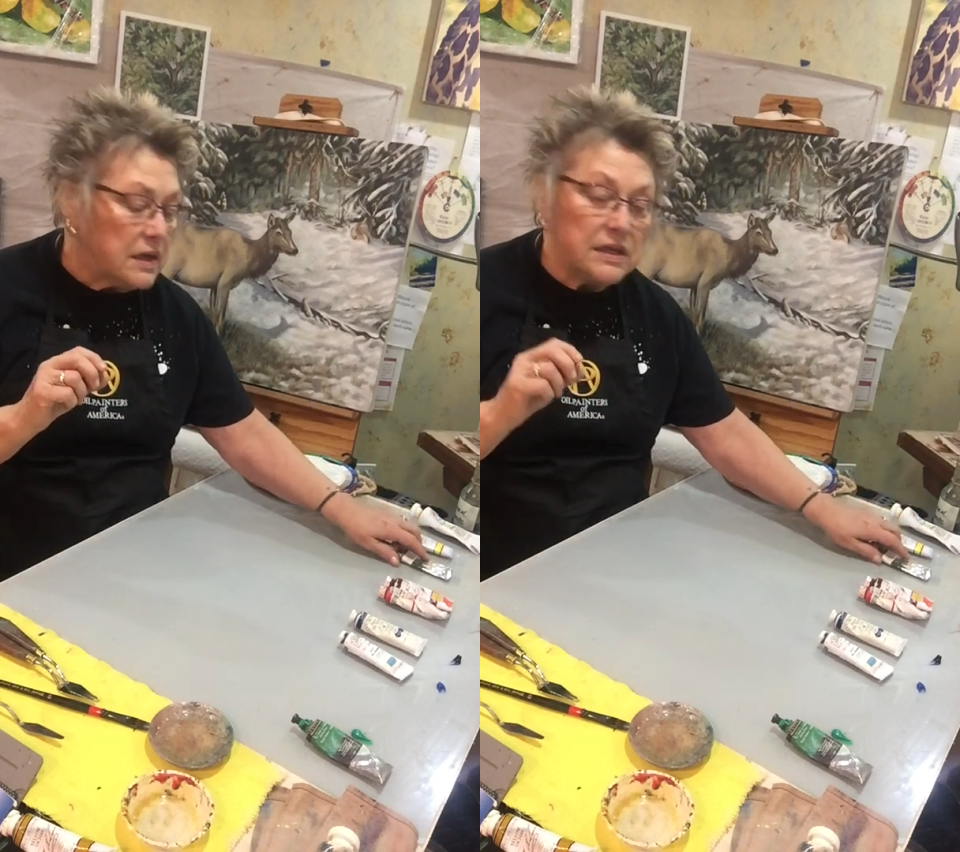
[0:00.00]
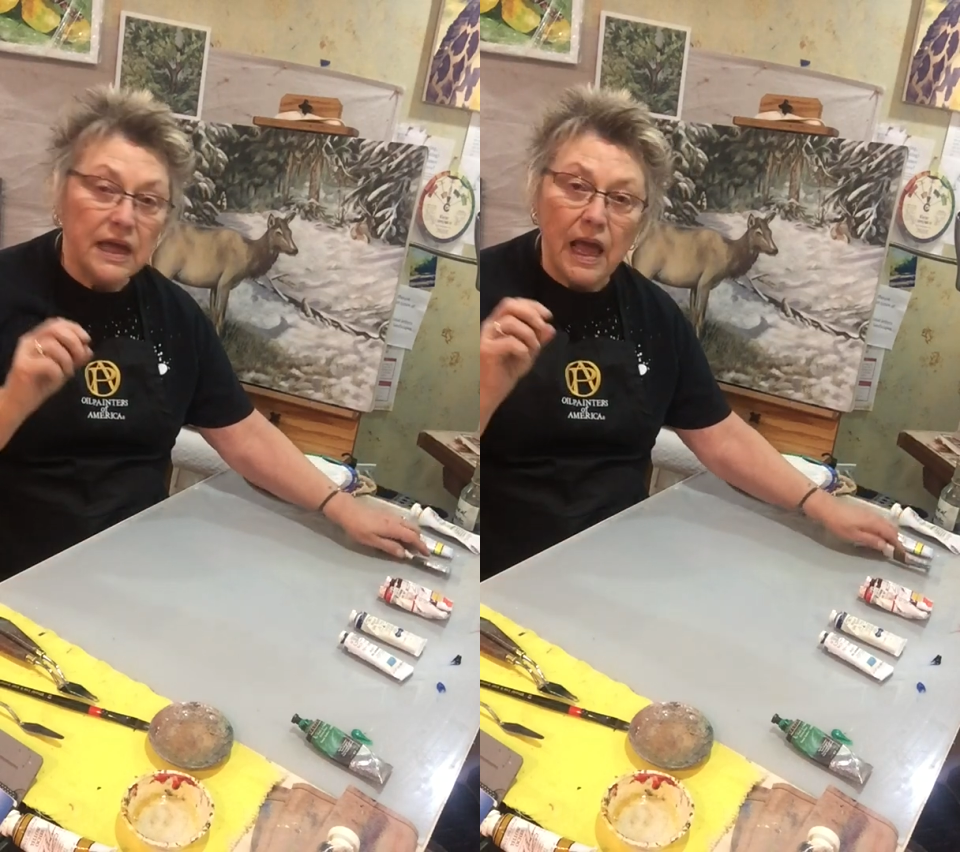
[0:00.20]

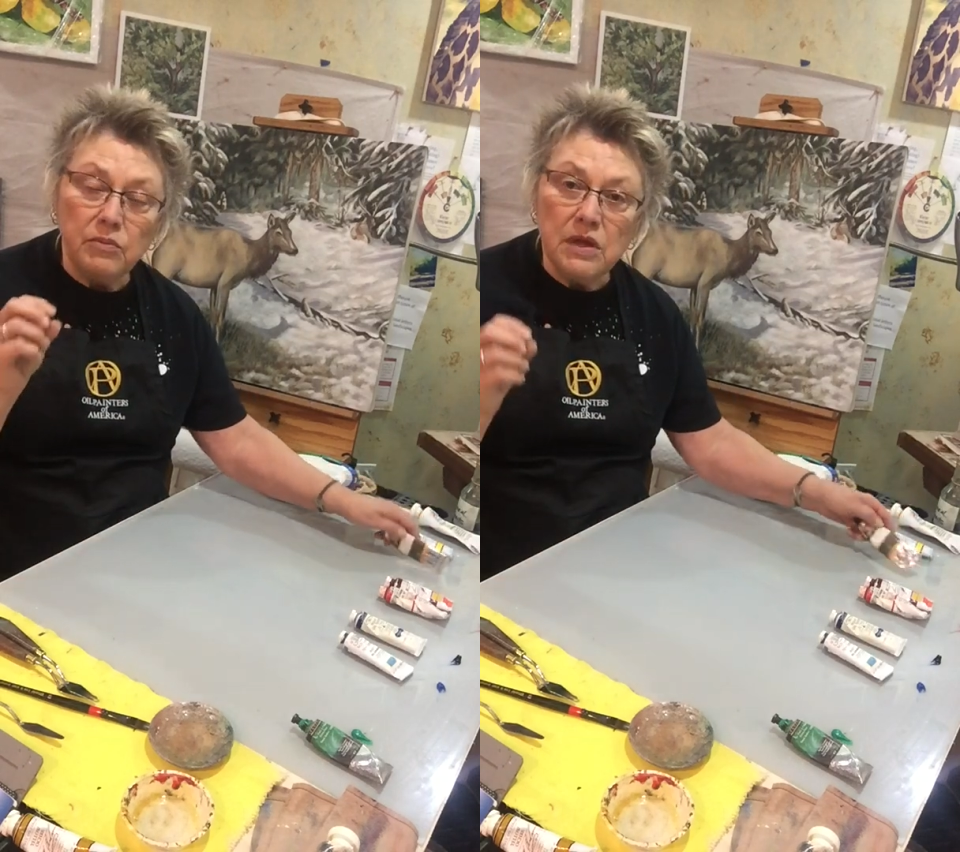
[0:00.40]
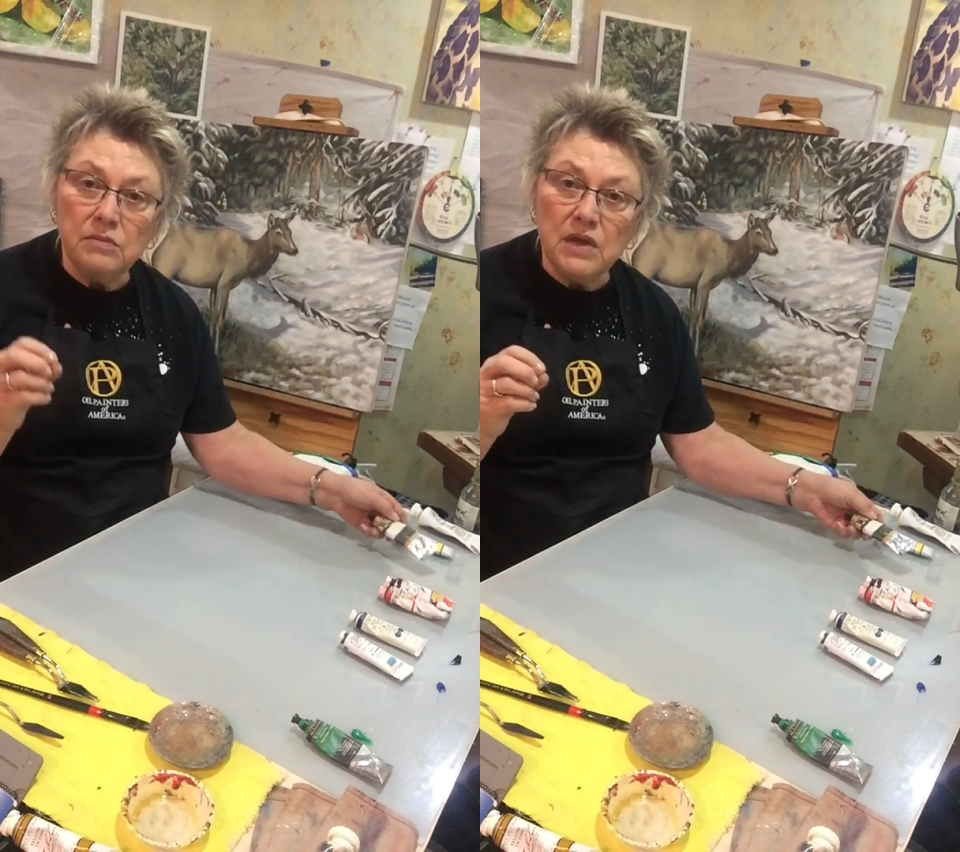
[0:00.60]
The
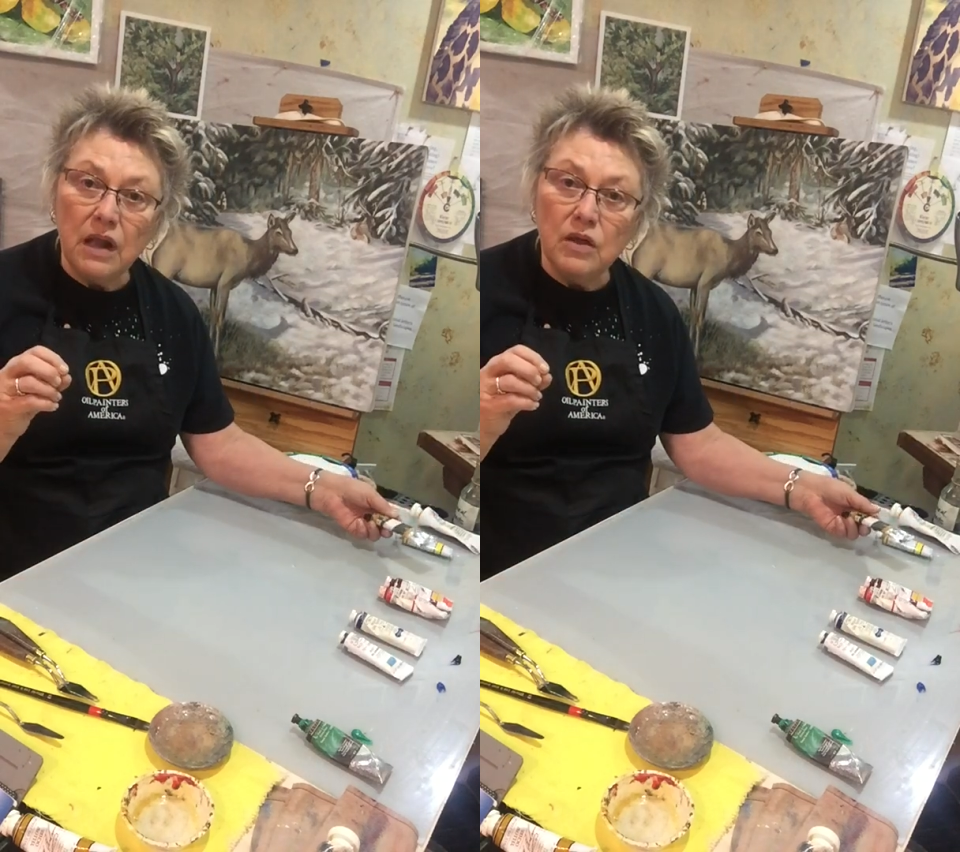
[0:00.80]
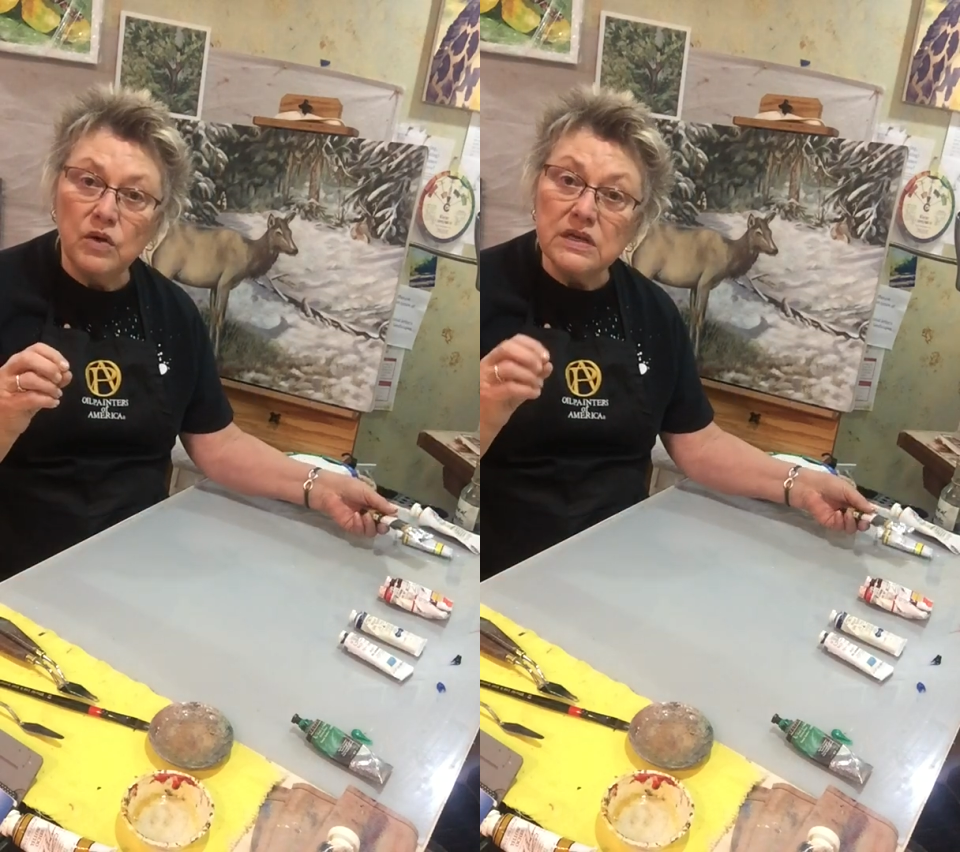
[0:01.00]
cadmium
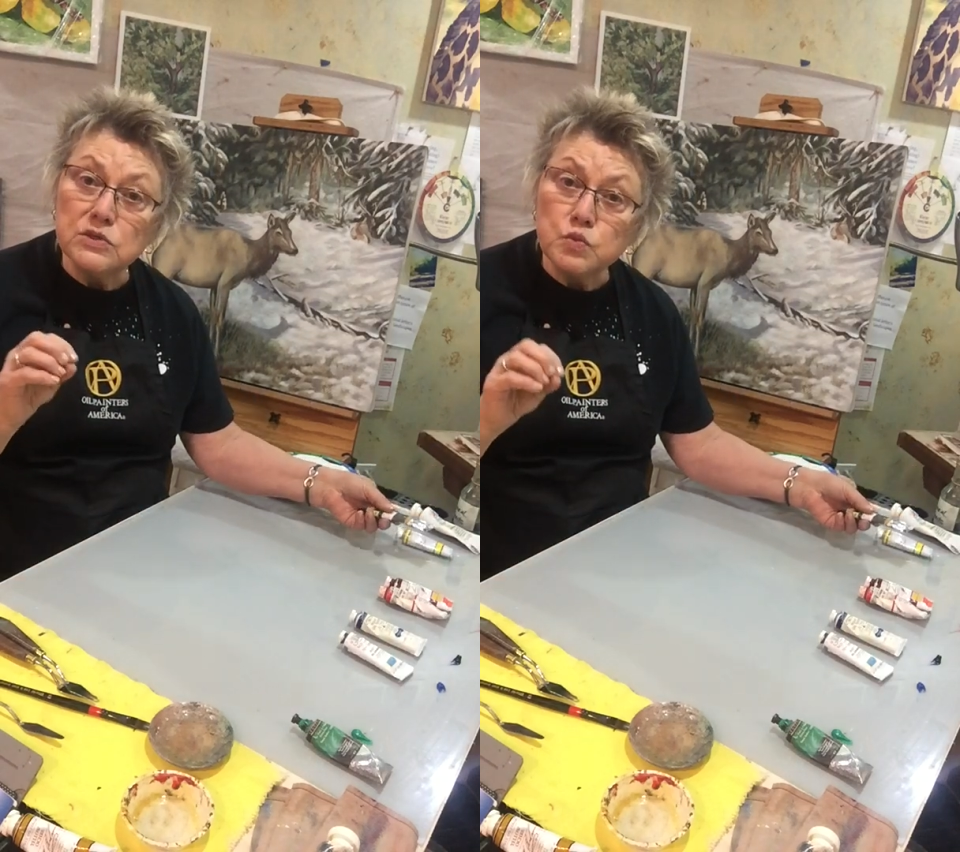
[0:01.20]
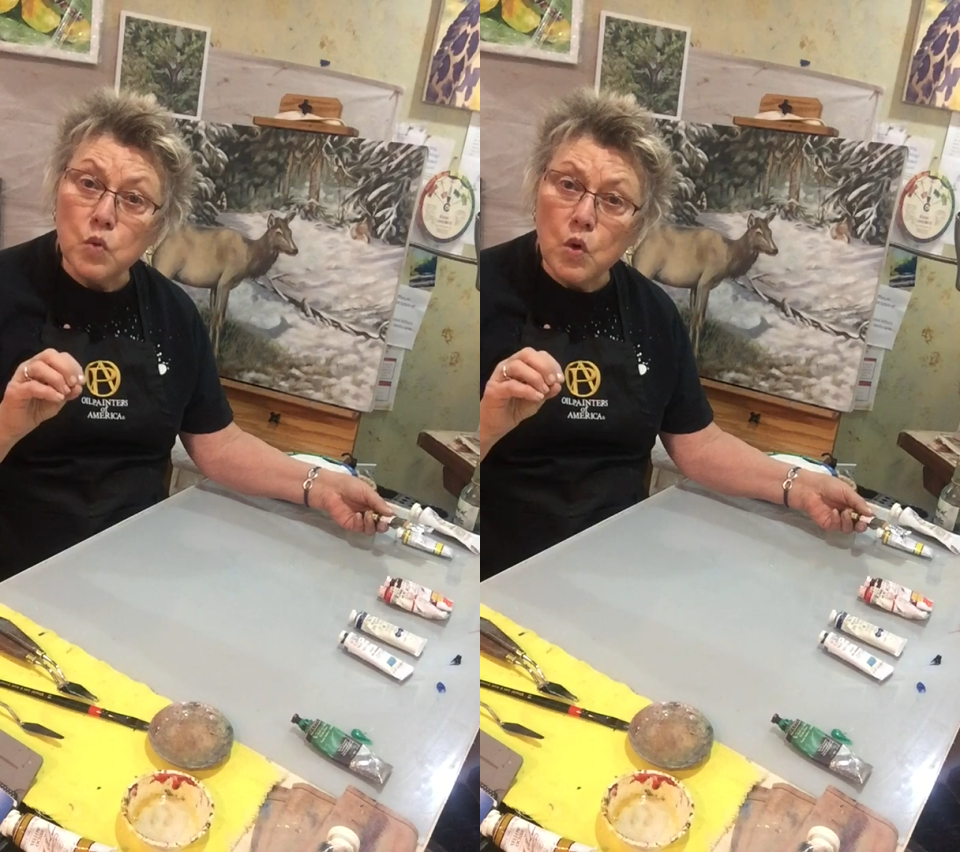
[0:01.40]
yellow
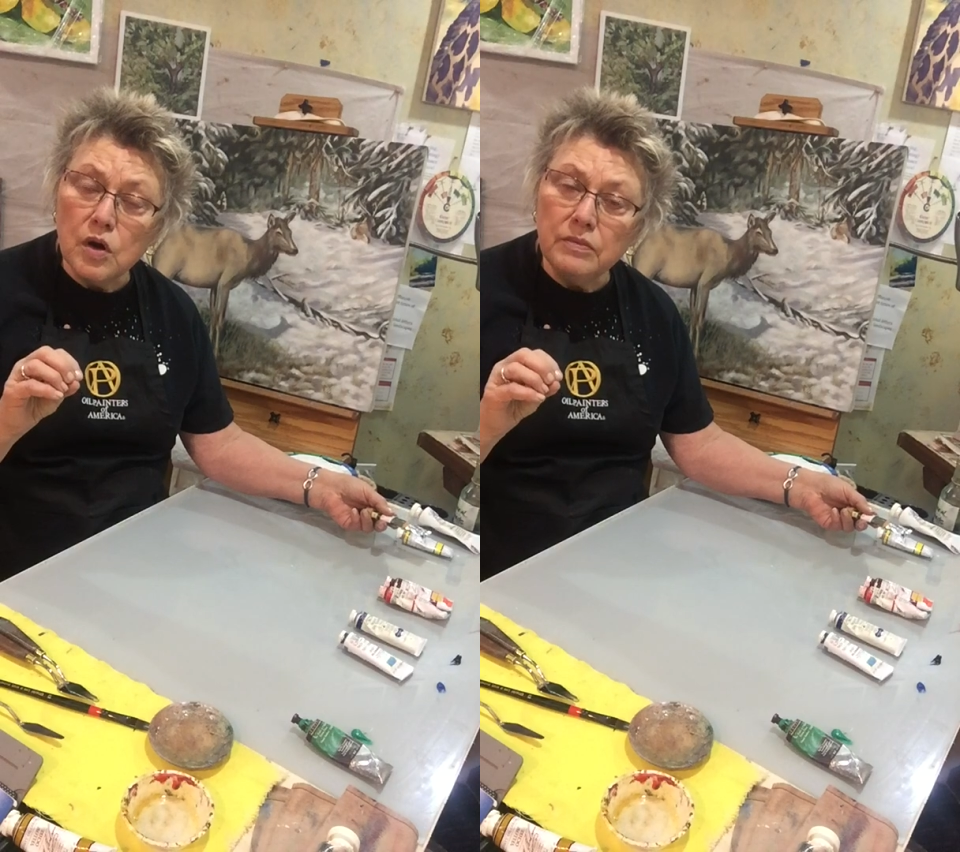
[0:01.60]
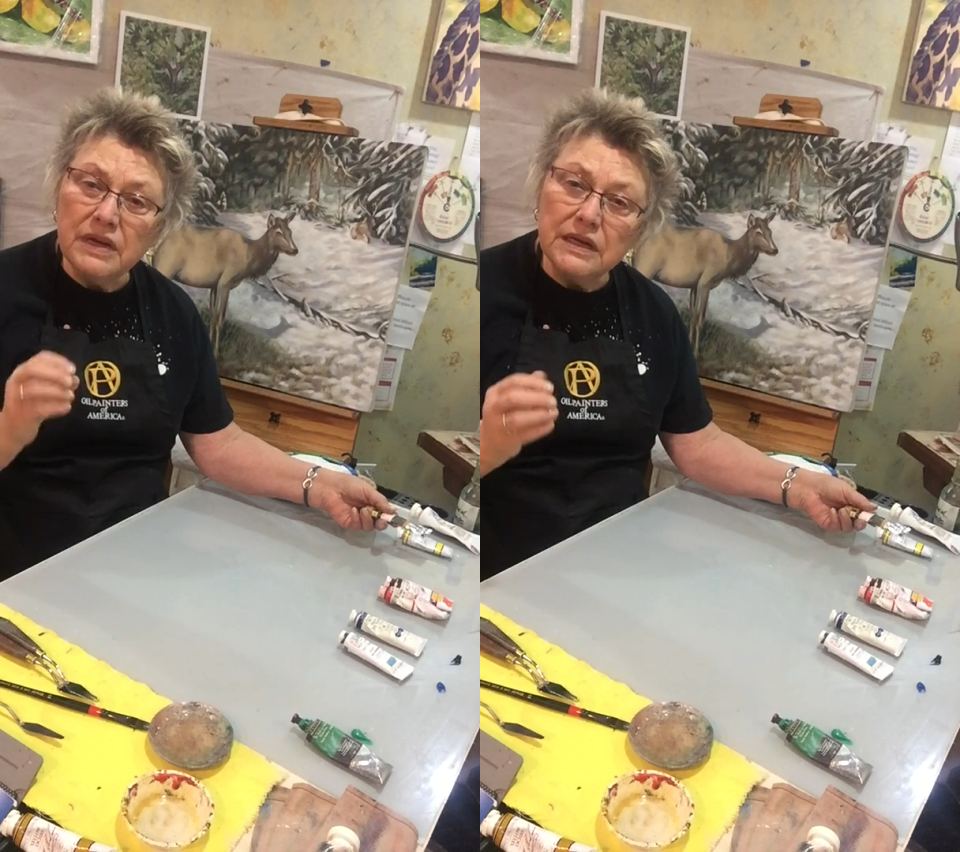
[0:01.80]
is warm.